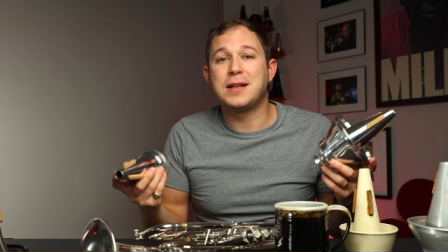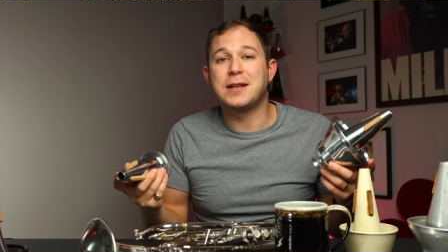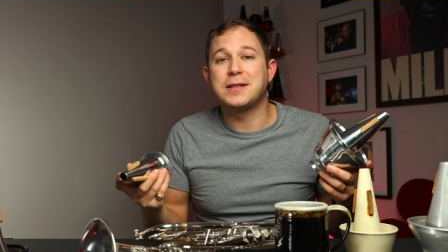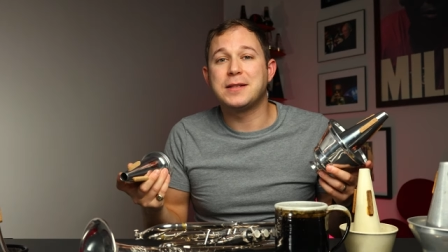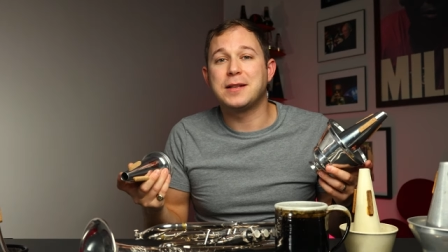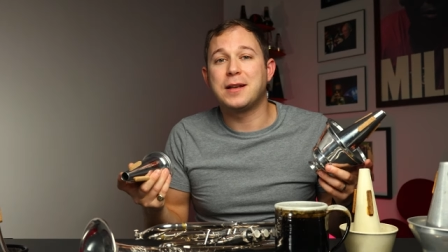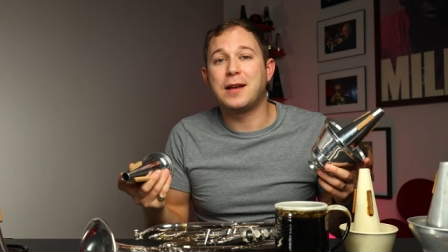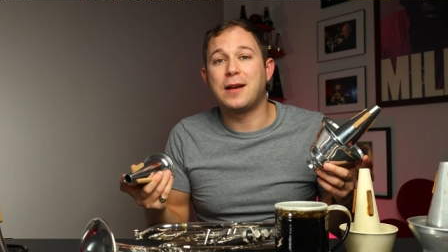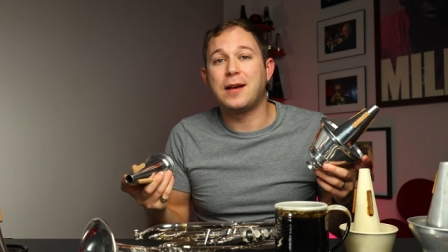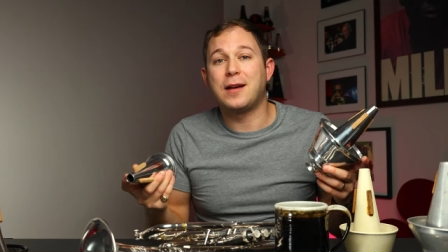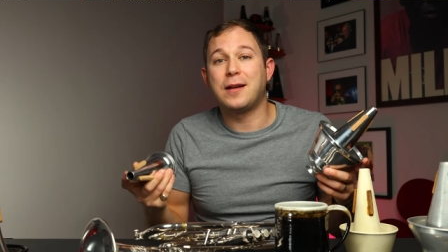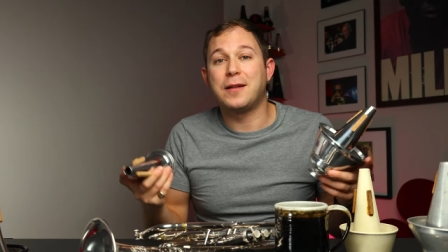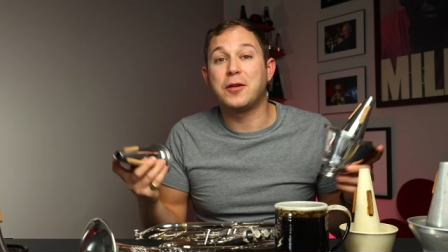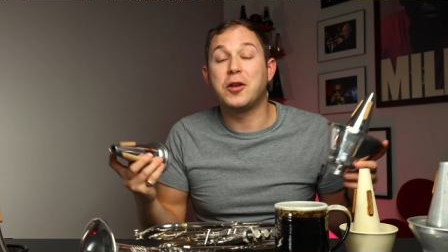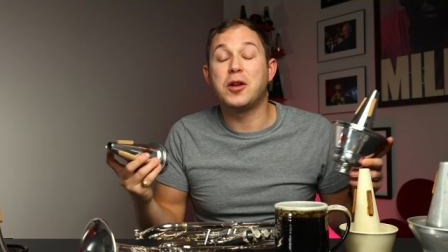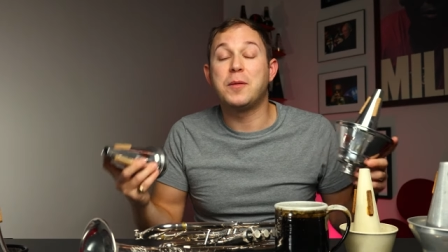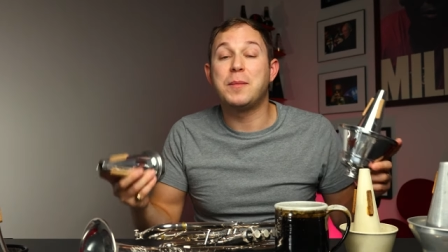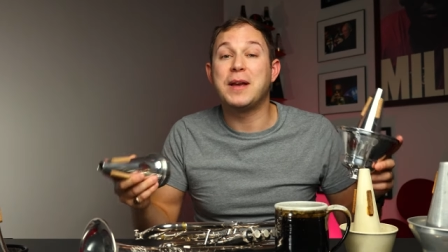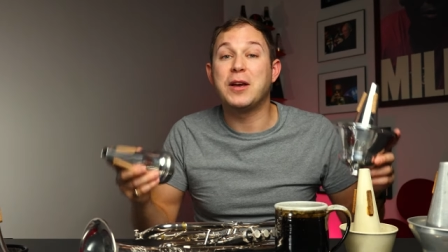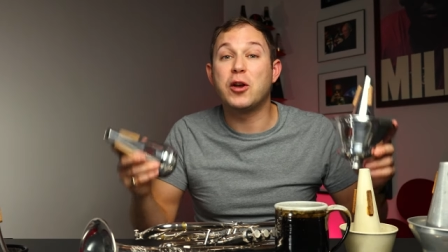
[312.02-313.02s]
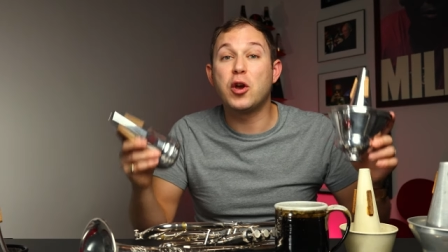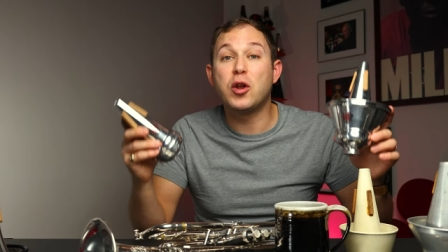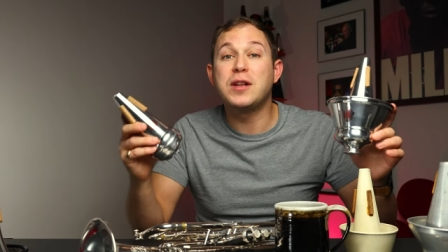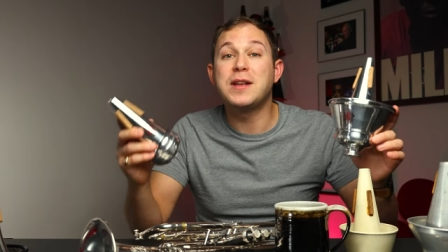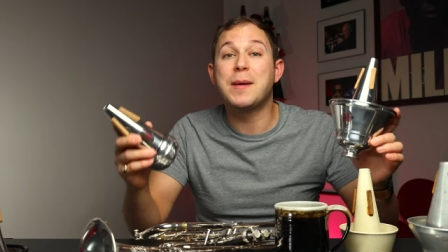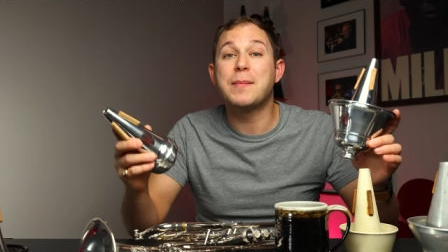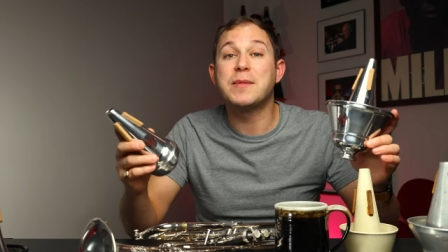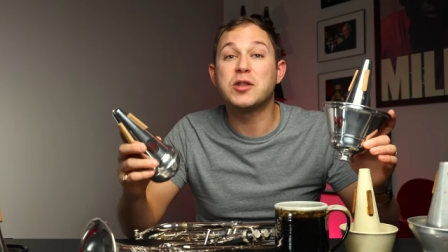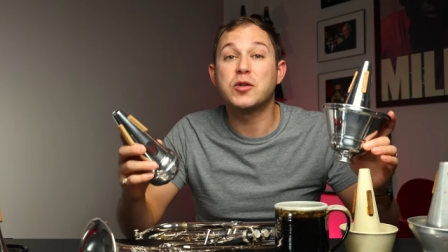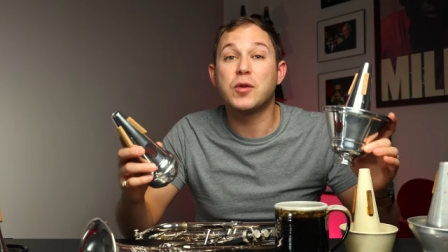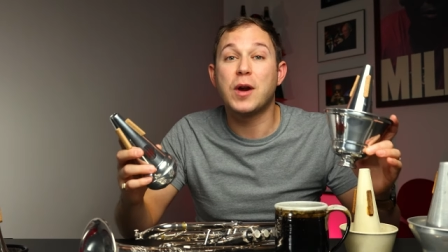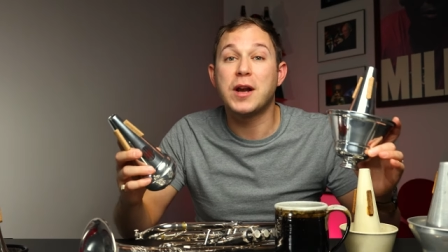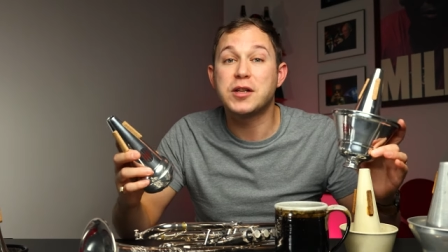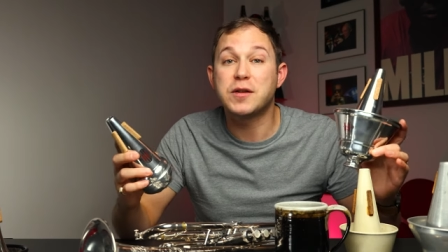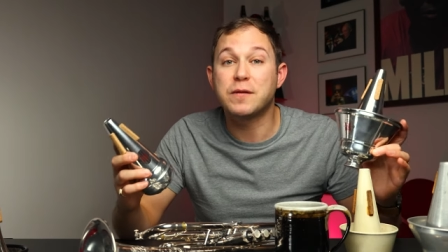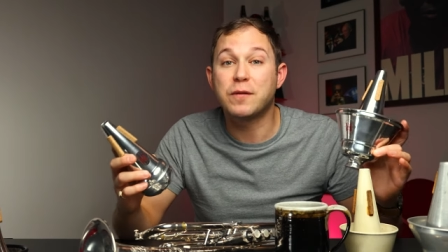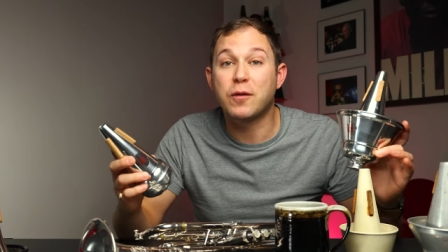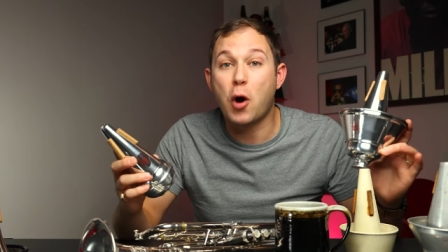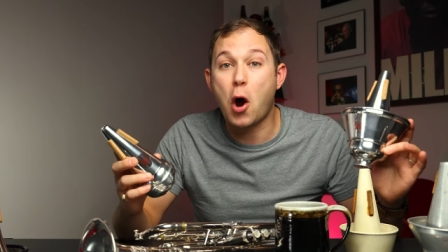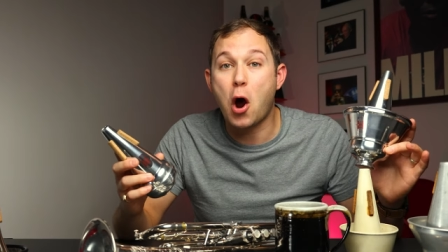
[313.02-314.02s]
is uh, gonna be a good
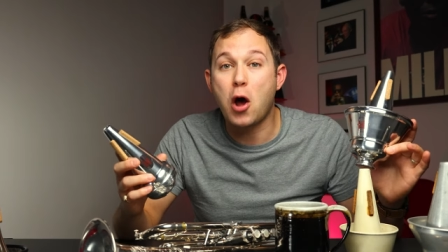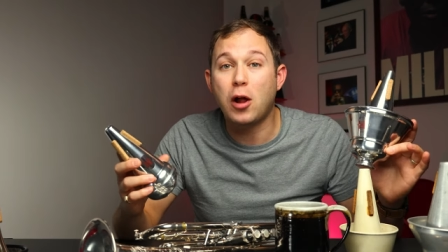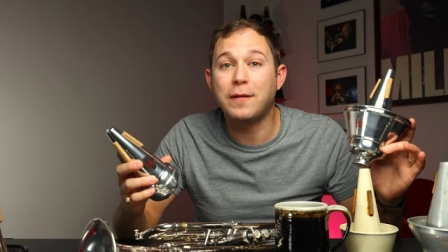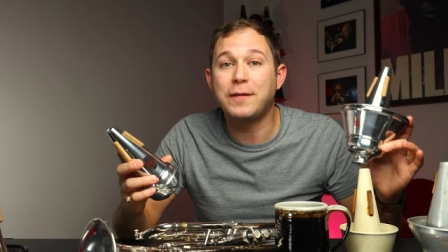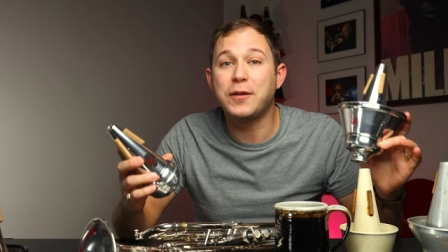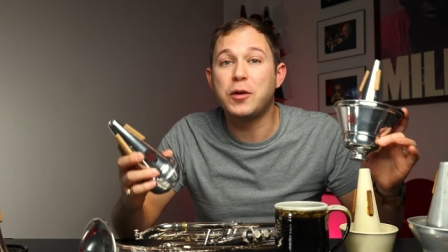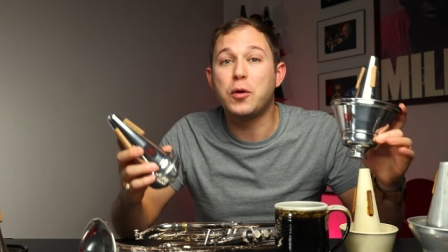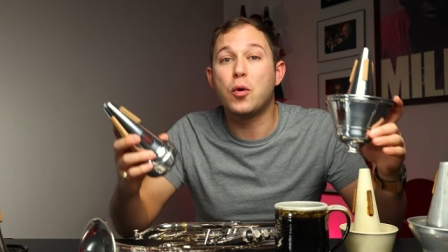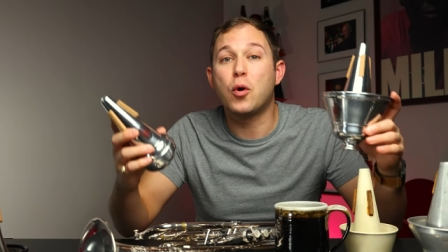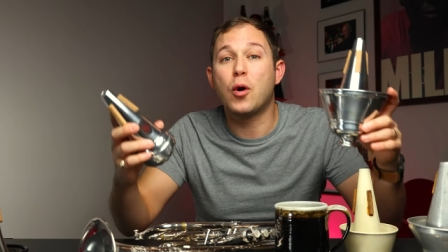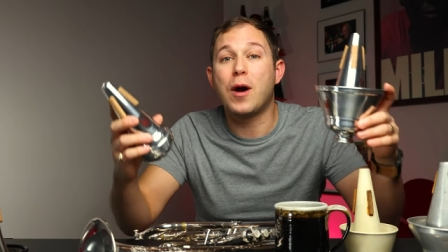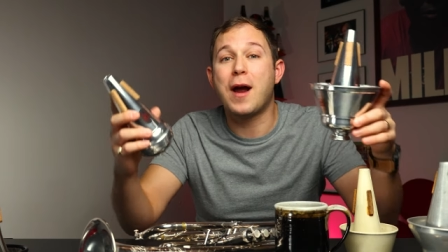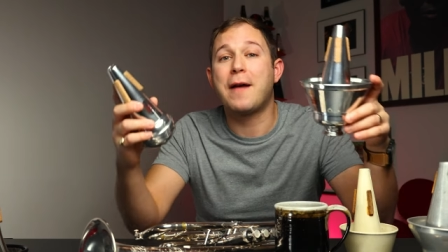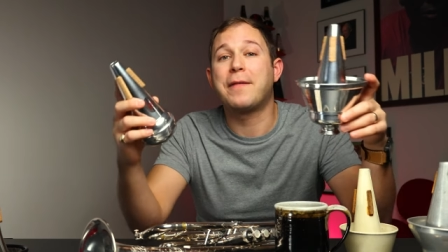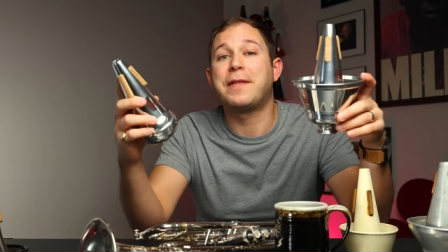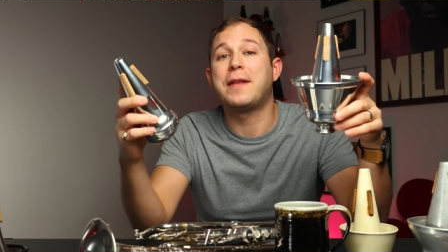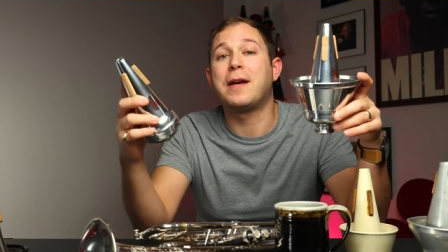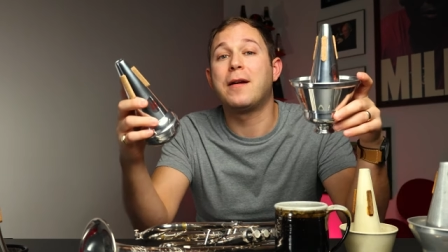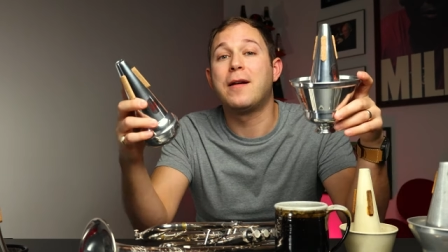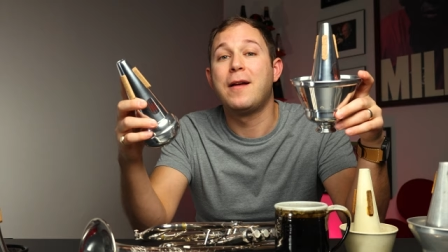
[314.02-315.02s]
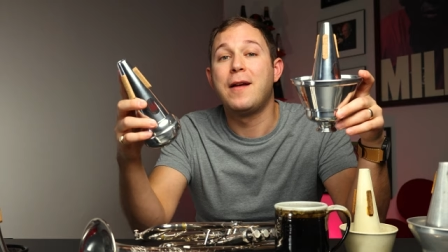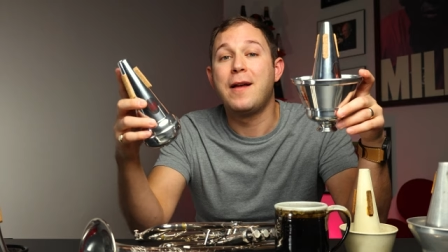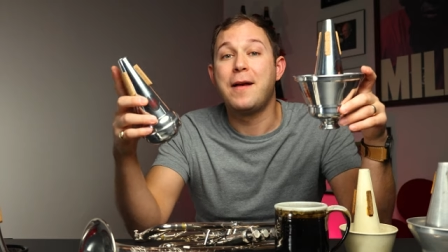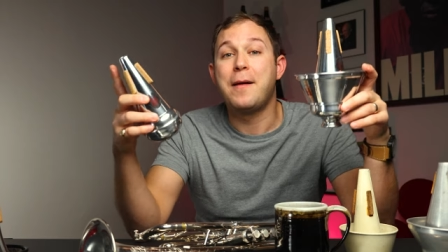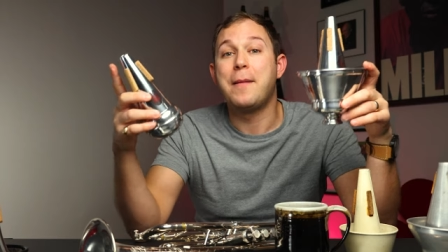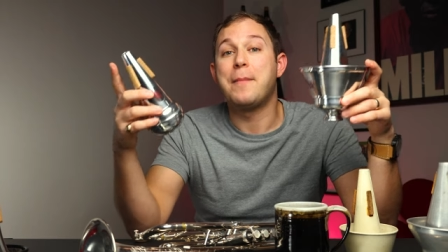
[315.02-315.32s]
demonstration for all of you who are out there.